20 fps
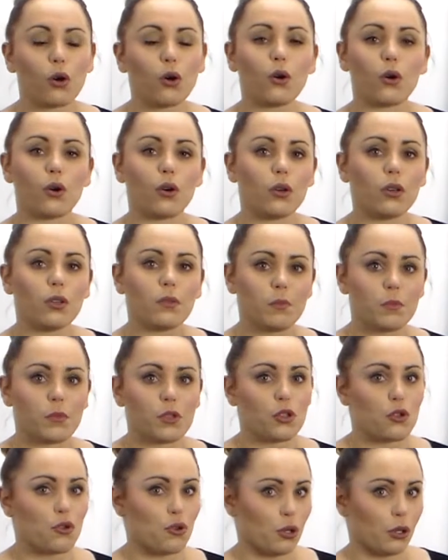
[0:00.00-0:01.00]
or
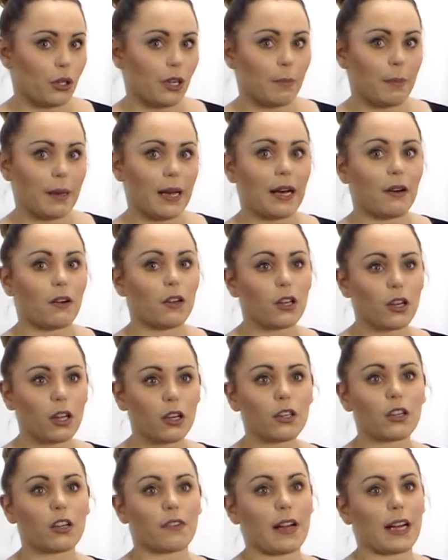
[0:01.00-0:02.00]
to talk about
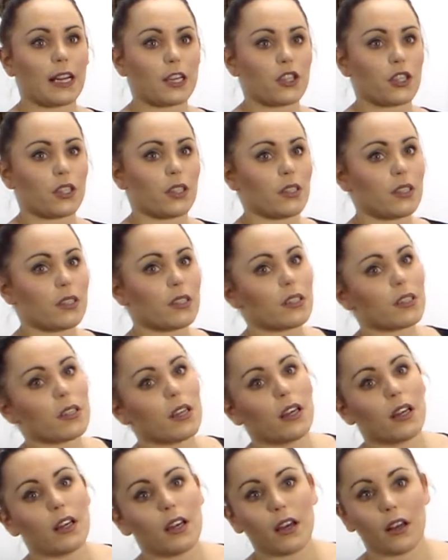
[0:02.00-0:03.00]
longer actions